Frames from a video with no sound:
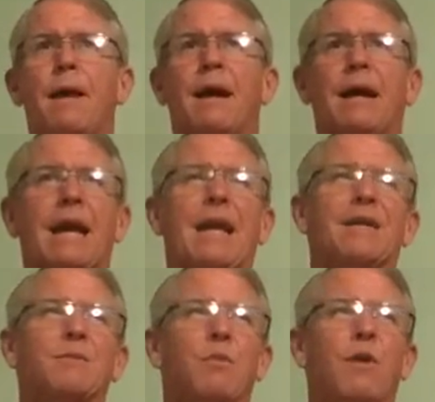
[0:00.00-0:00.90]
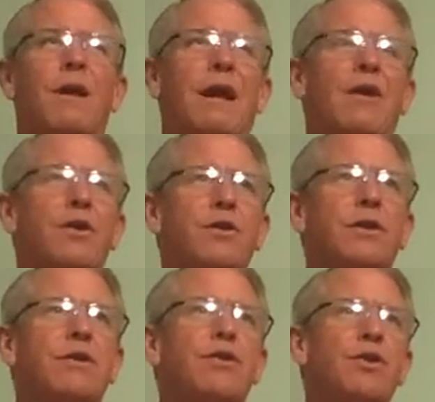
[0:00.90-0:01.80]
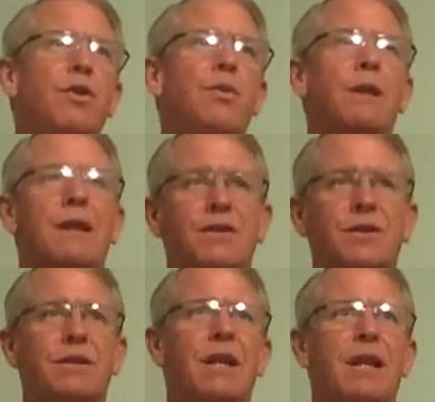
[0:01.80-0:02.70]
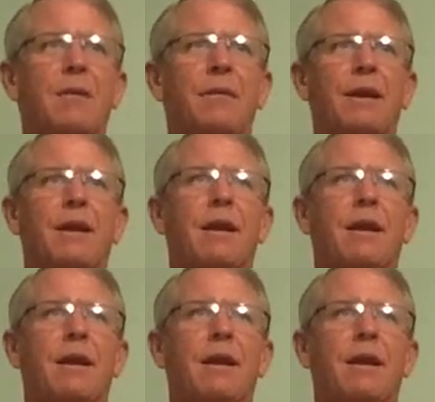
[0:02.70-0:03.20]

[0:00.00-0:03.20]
Again, it's more like a cushioned shoe with just a little bit